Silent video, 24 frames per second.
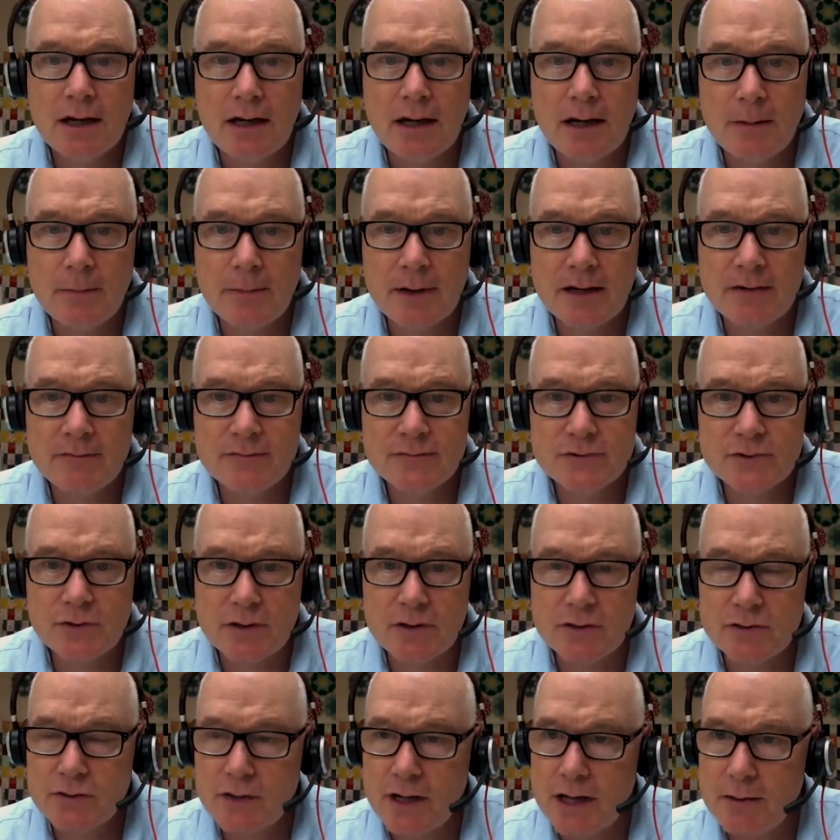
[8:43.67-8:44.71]
Um, and I've
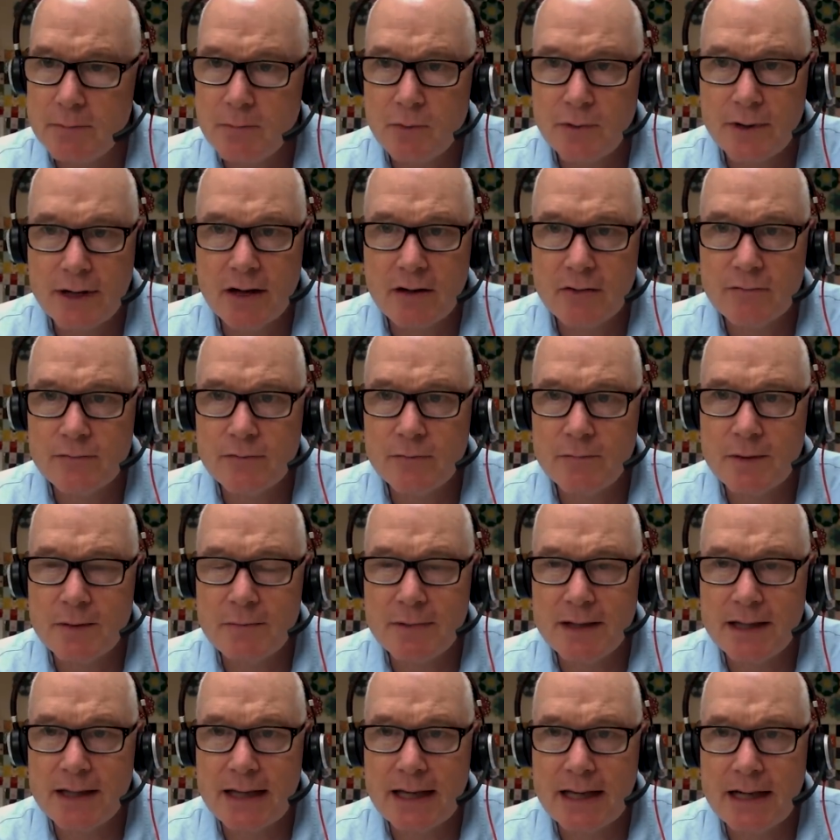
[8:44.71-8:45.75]
sort of tried to point out from the
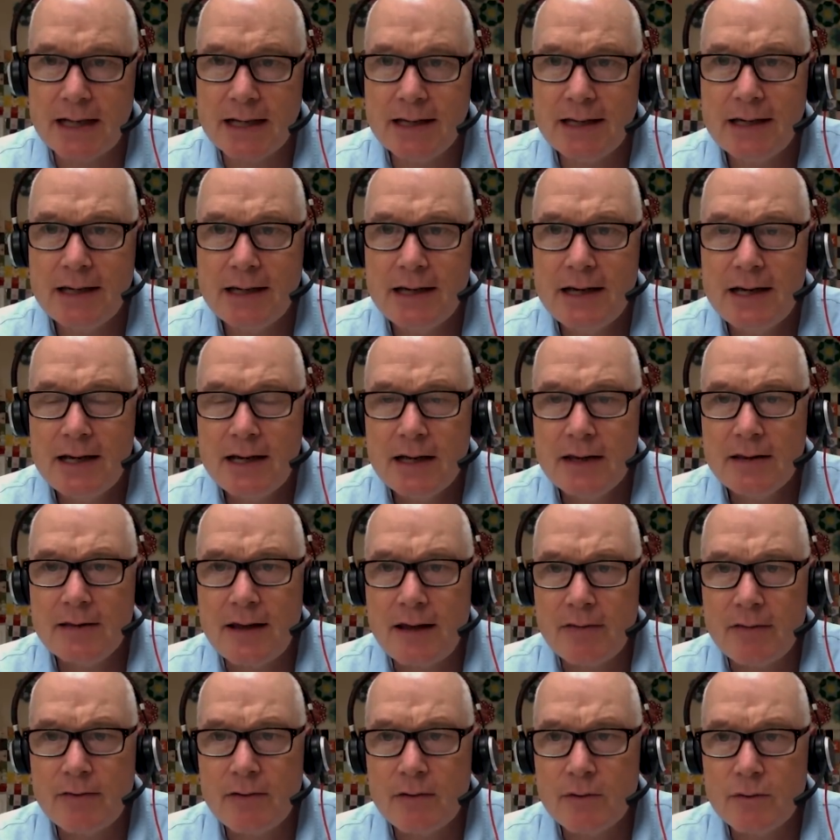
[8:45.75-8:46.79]
beginning
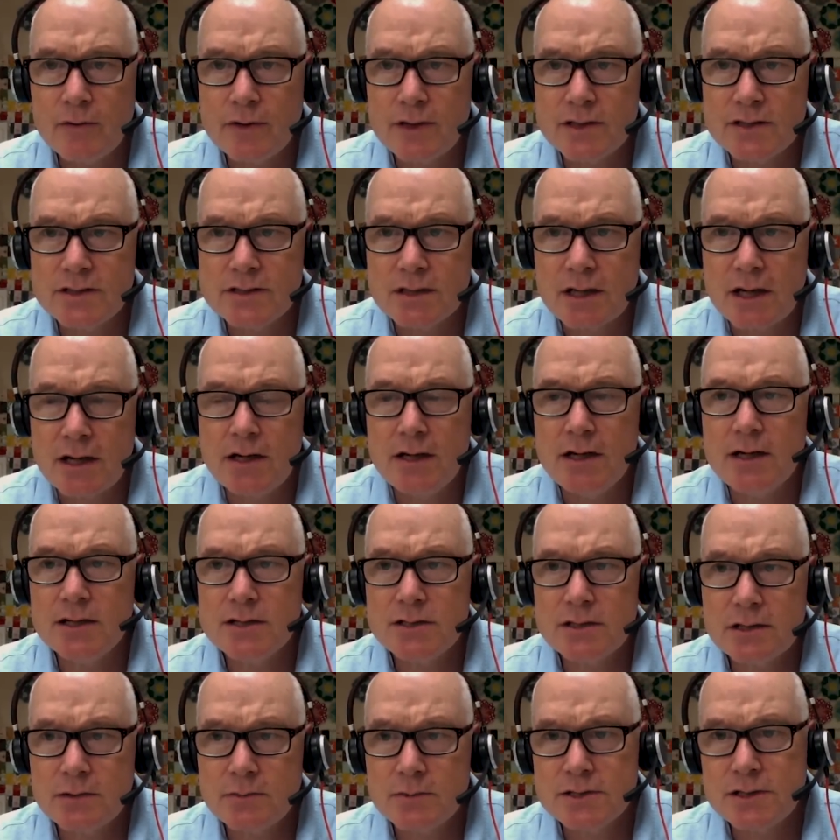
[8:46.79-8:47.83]
that though this
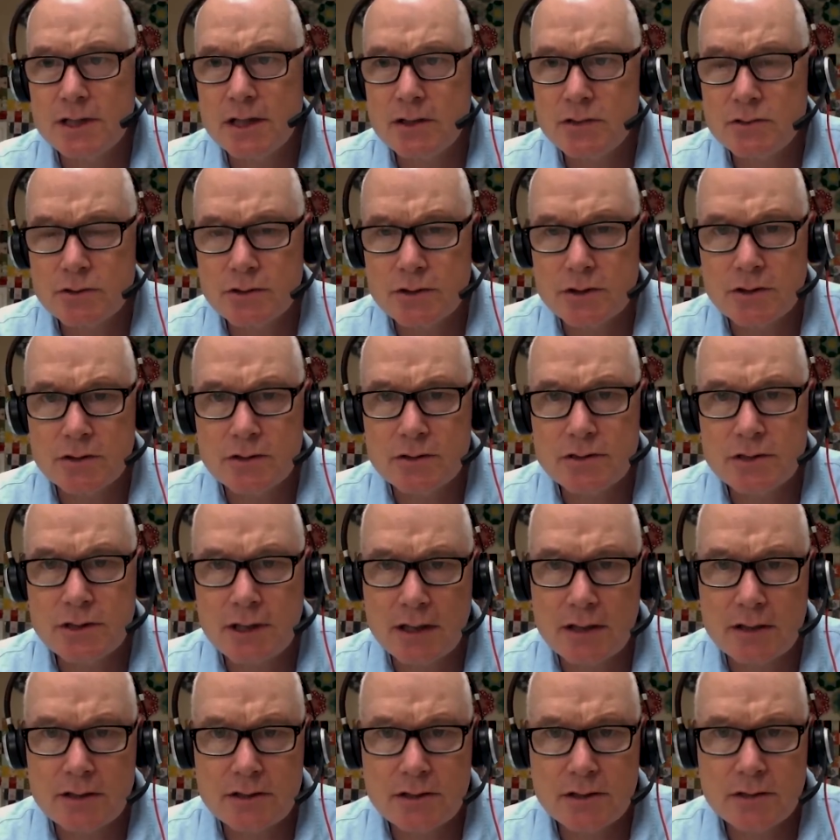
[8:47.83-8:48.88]
initially was introduced
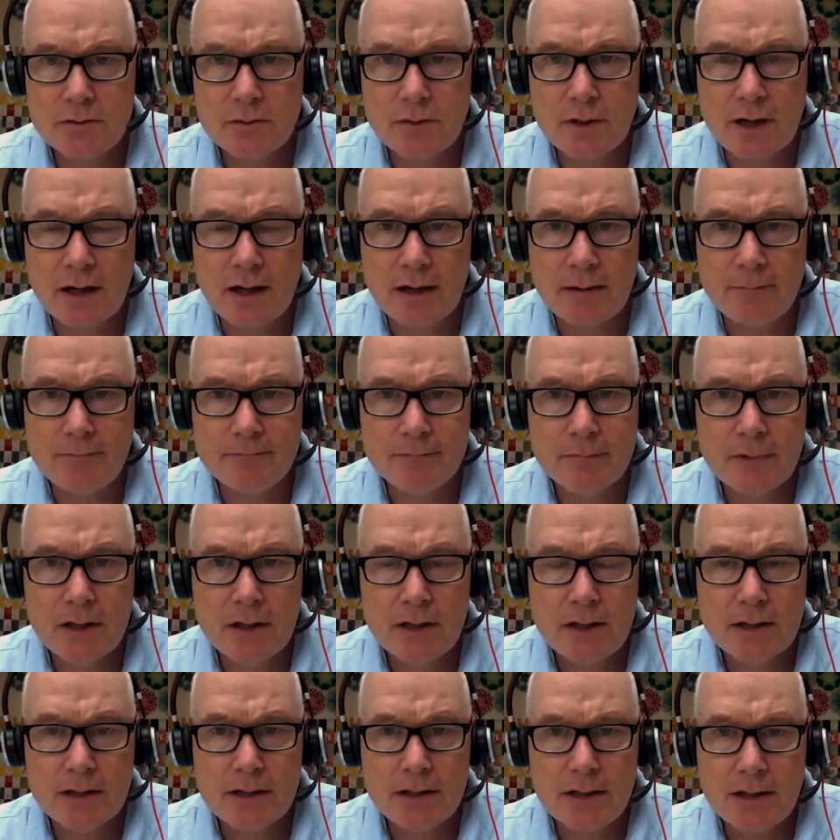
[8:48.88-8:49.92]
into um,
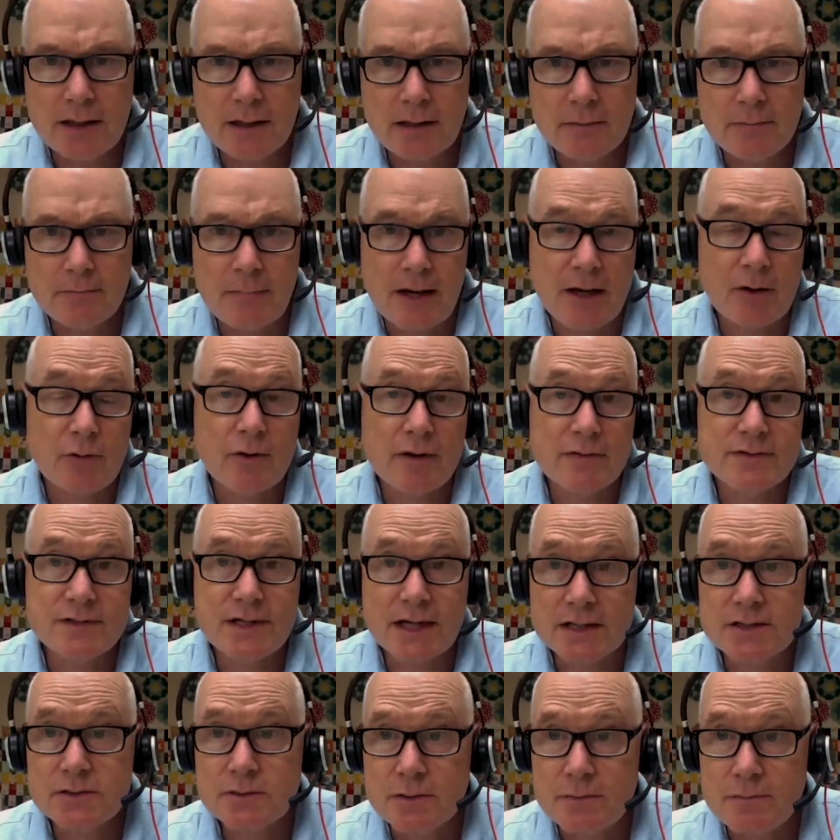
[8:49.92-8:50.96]
the men who have
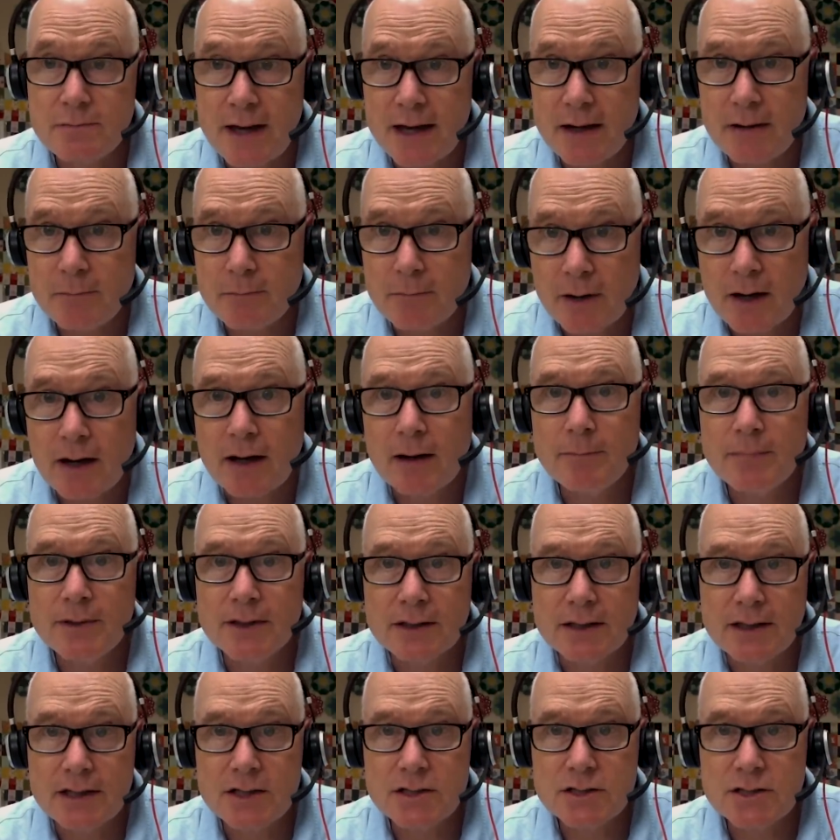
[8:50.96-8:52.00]
sex with men
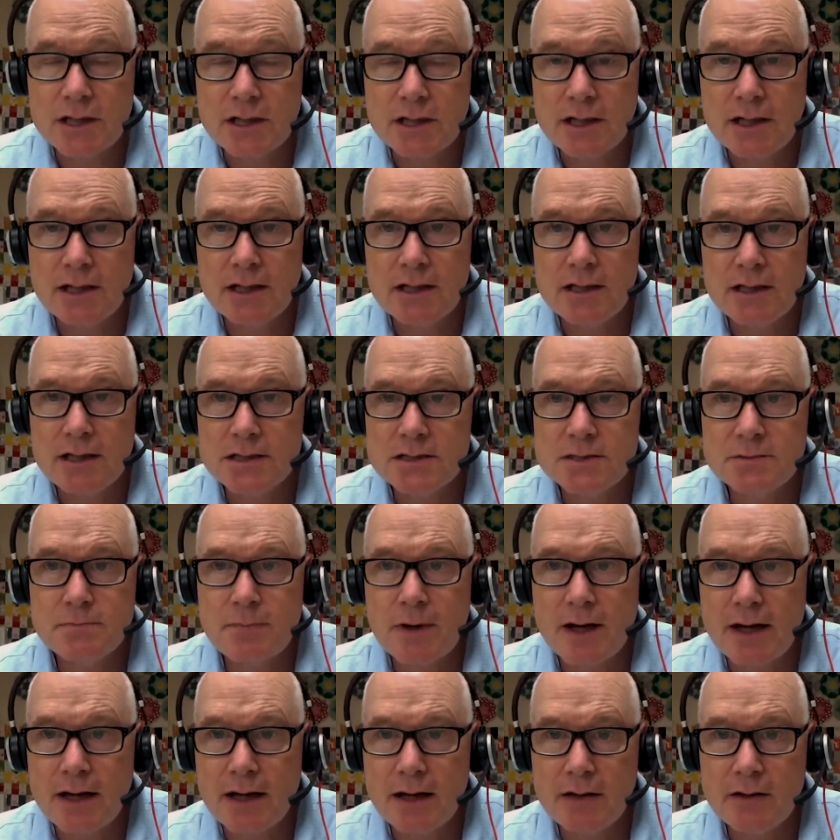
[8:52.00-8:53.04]
population. It's
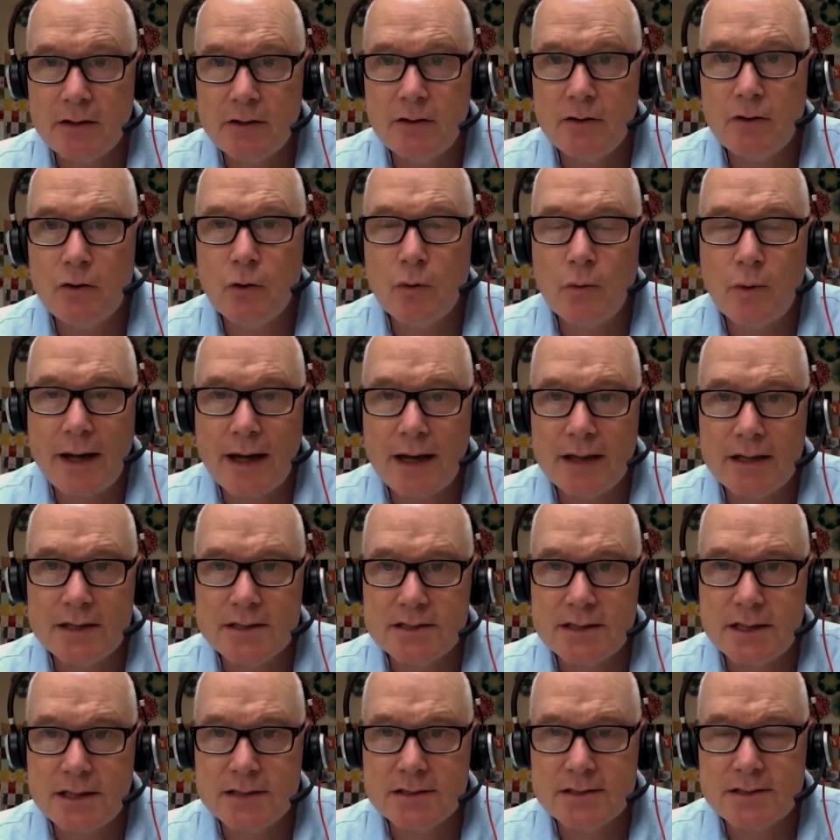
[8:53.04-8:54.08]
by no way a
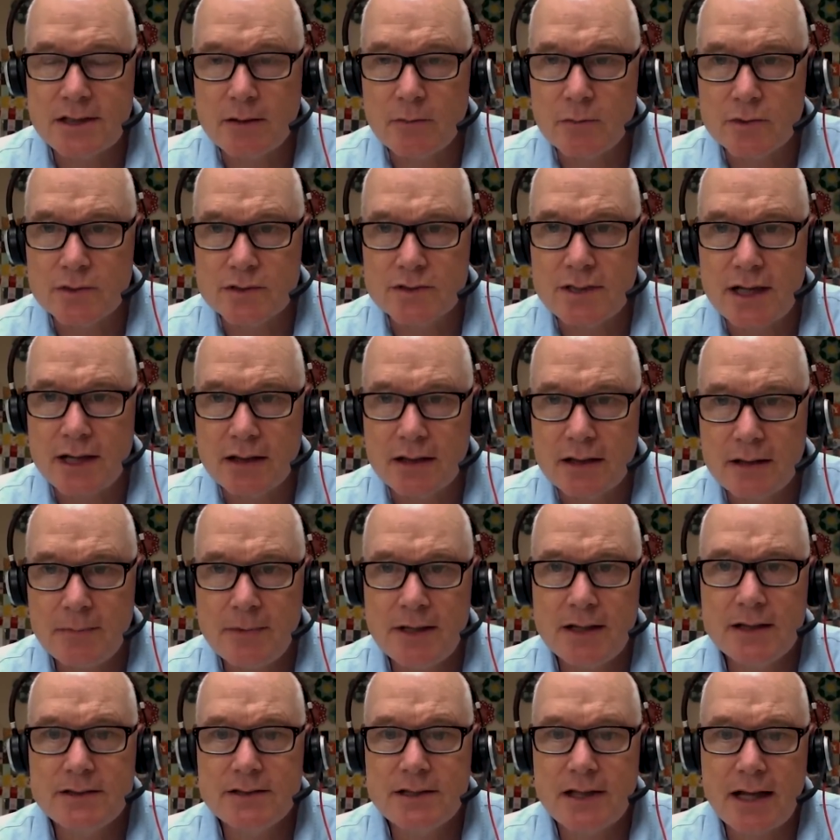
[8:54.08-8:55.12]
disease that will stay
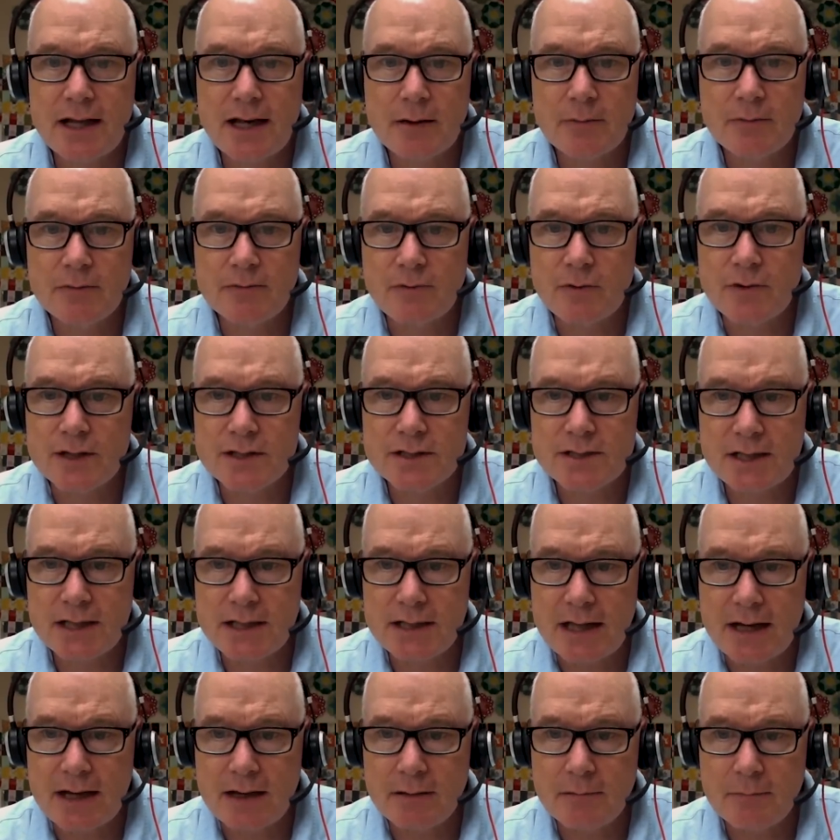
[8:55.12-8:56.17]
limited to that. We've already
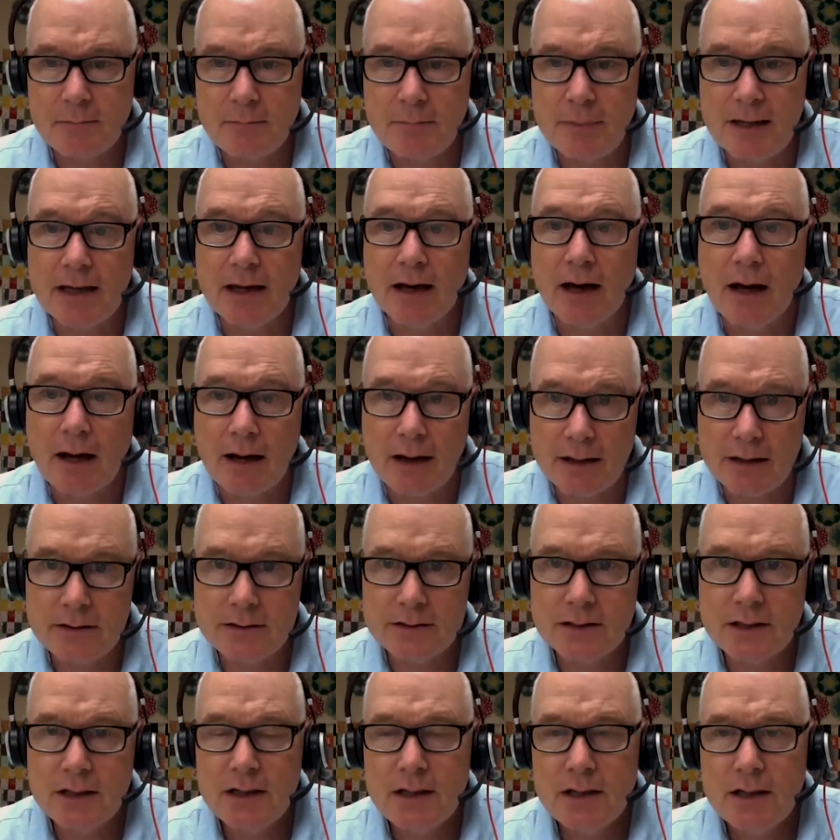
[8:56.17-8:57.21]
seen that
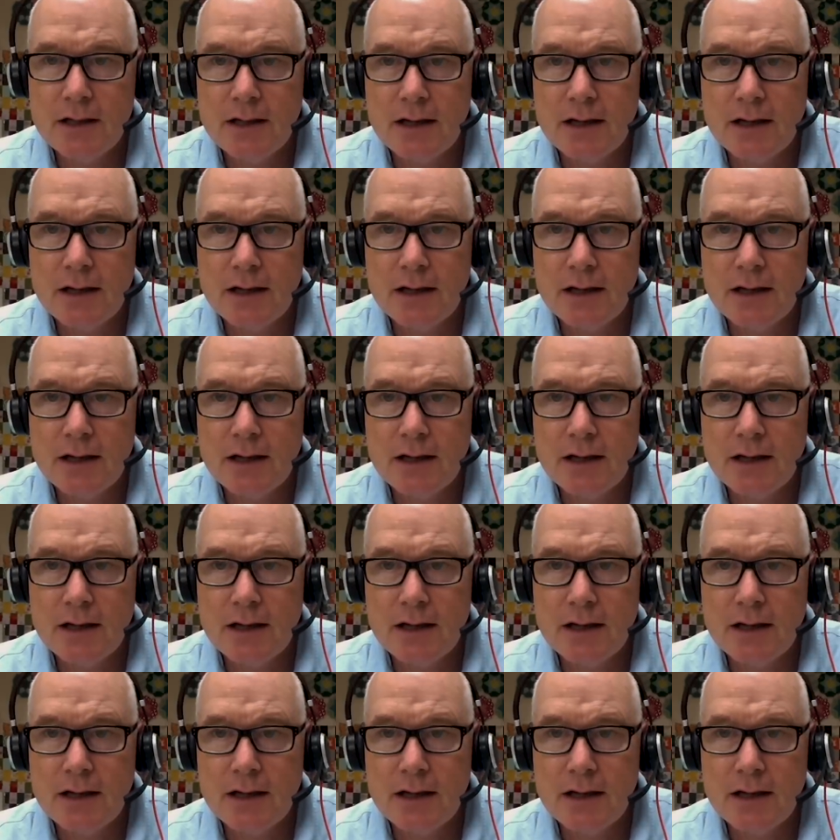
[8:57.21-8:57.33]
beyond.